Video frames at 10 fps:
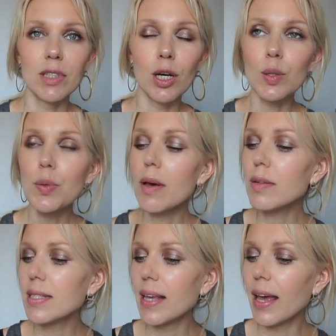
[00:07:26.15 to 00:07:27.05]
Goes
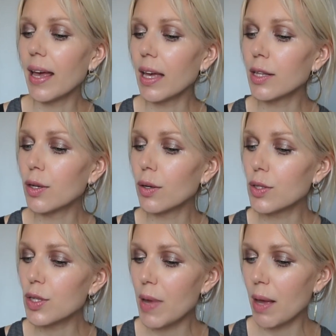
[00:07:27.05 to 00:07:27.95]
without saying, it
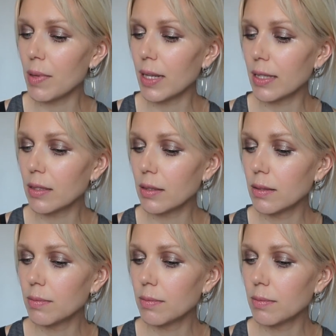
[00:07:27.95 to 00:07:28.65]
goes to Maybelline.